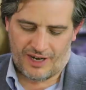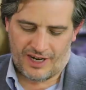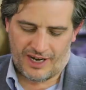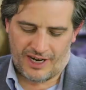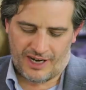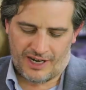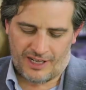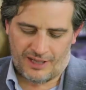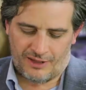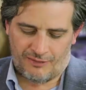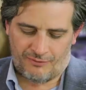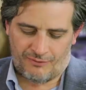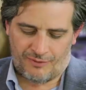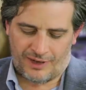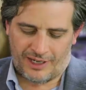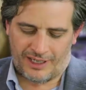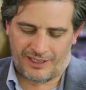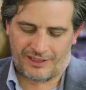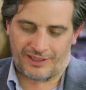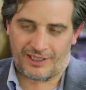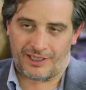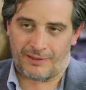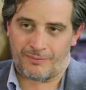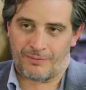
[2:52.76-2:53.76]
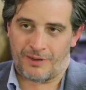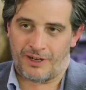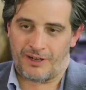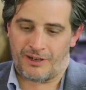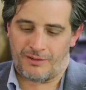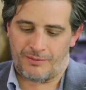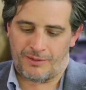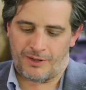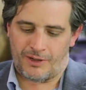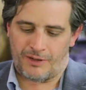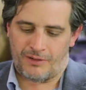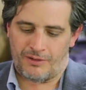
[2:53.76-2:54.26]
Al Ringling,
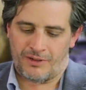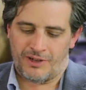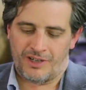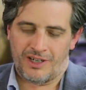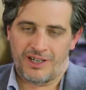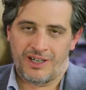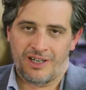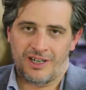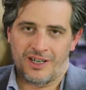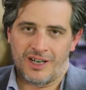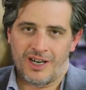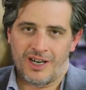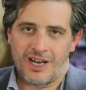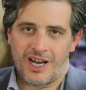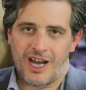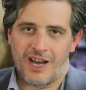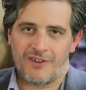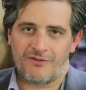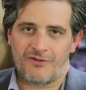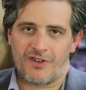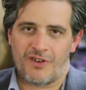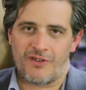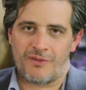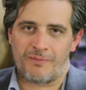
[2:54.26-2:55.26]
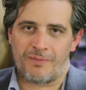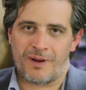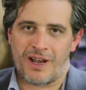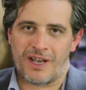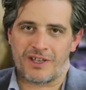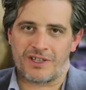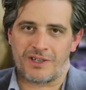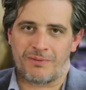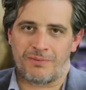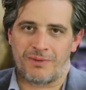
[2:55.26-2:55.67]
Baraboo." I've driven past the